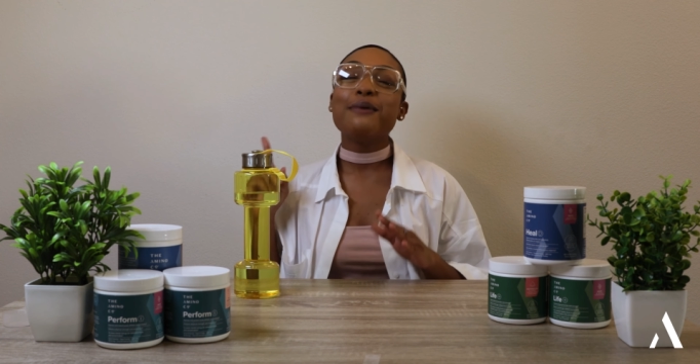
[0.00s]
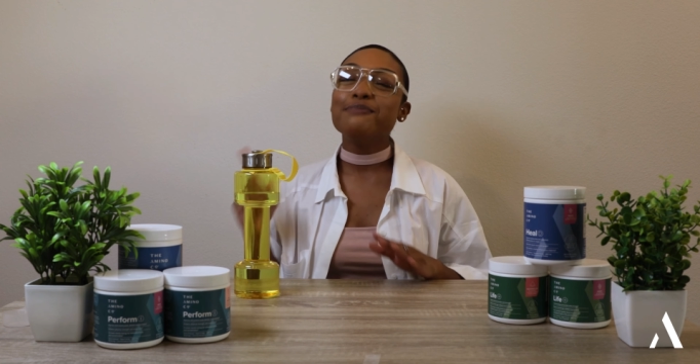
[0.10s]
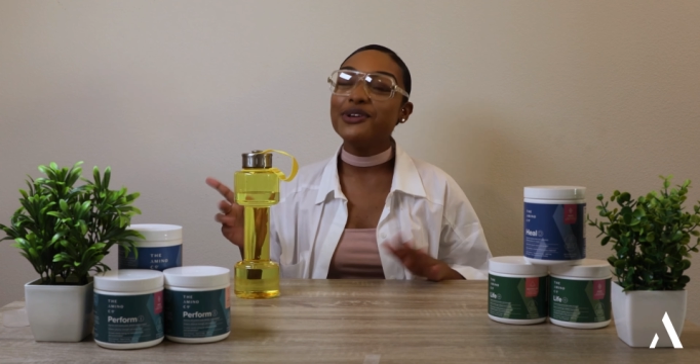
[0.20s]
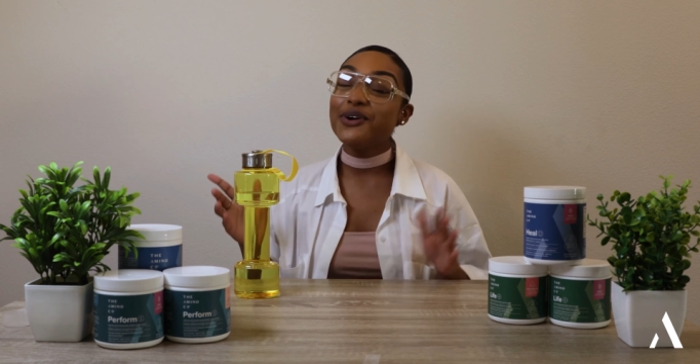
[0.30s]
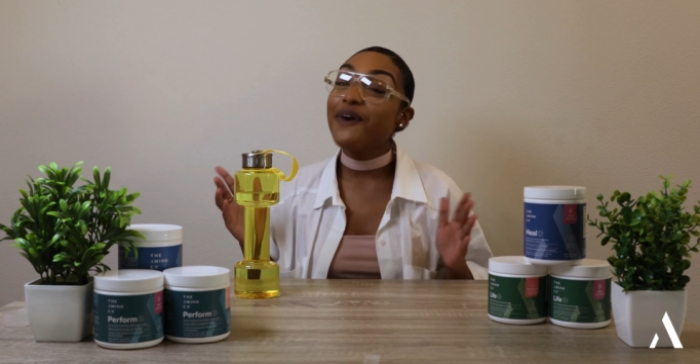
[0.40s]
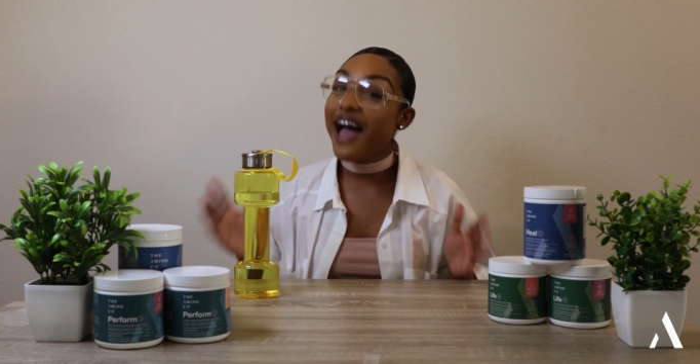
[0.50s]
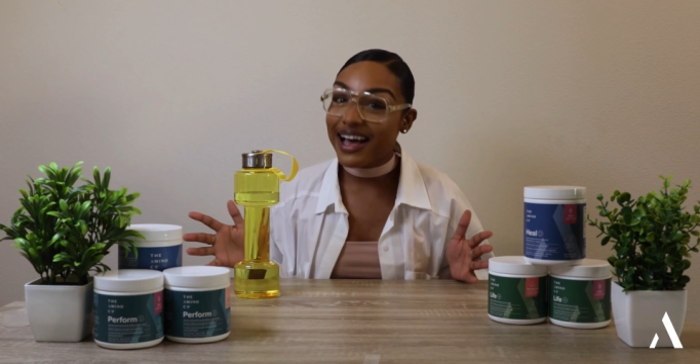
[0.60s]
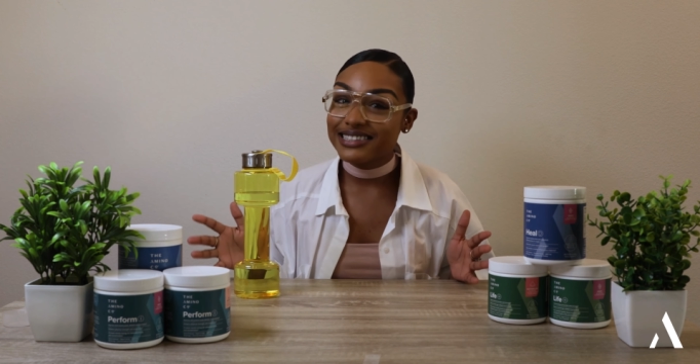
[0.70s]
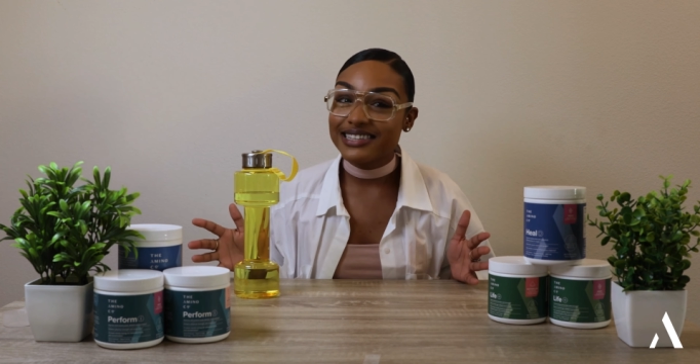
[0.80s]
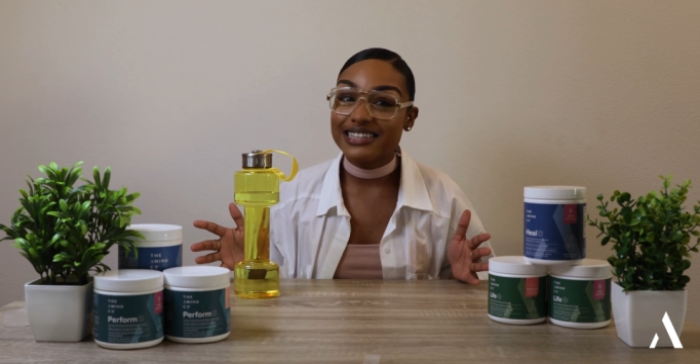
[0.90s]
Amino
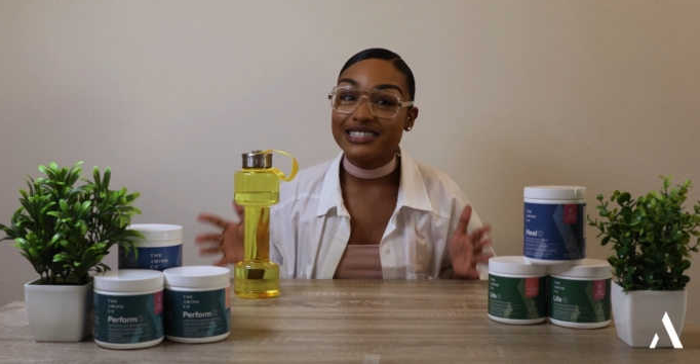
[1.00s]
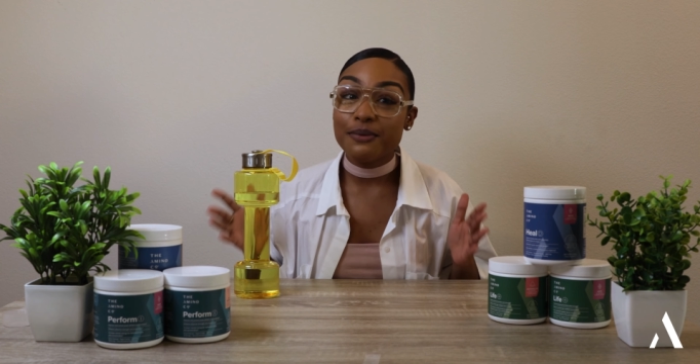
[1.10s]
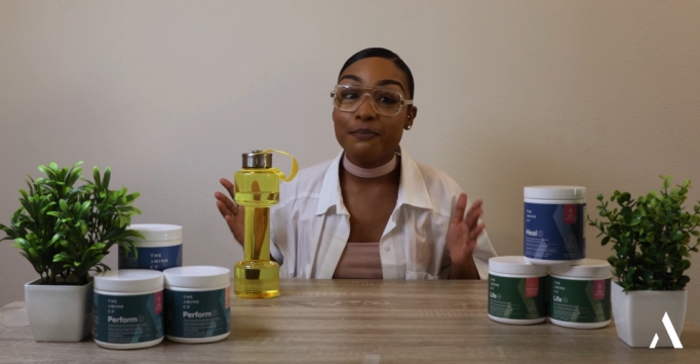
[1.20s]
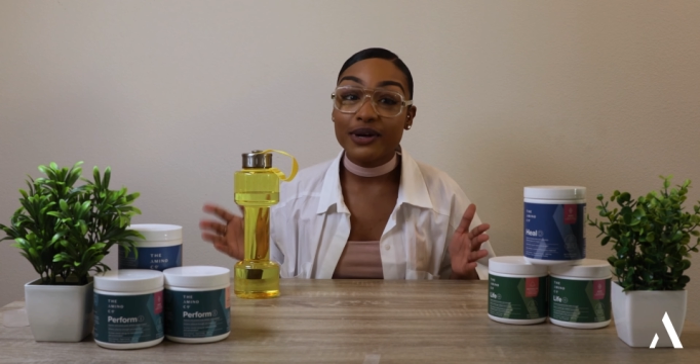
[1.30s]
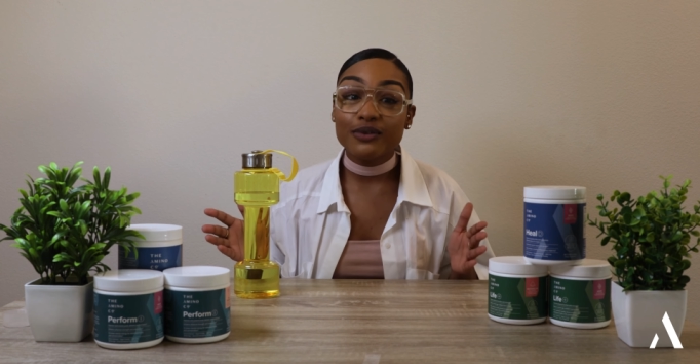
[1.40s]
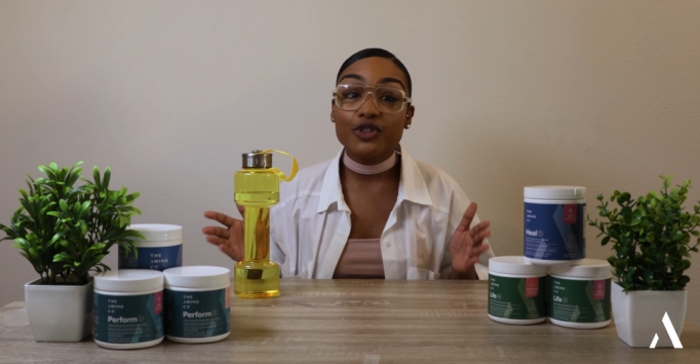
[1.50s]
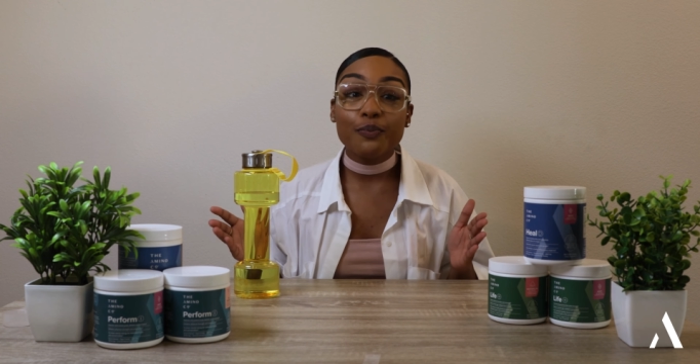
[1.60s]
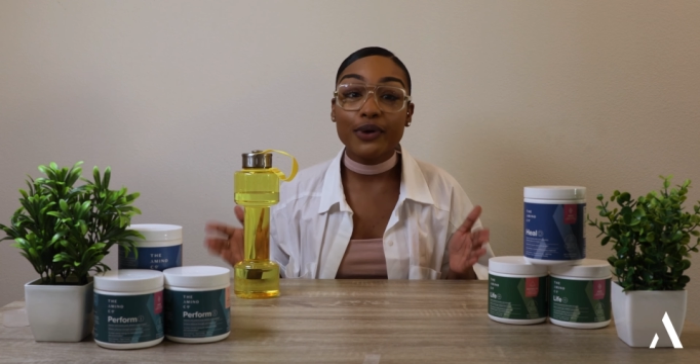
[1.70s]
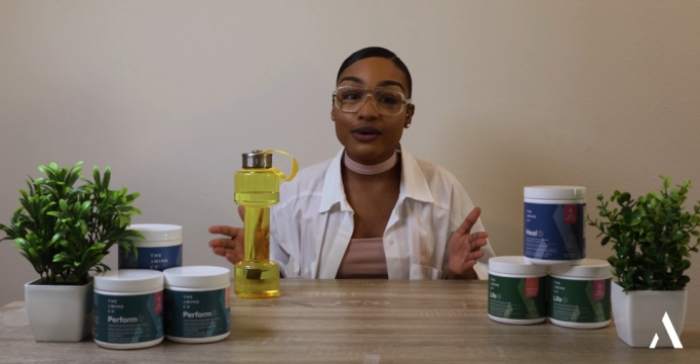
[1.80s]
acids build the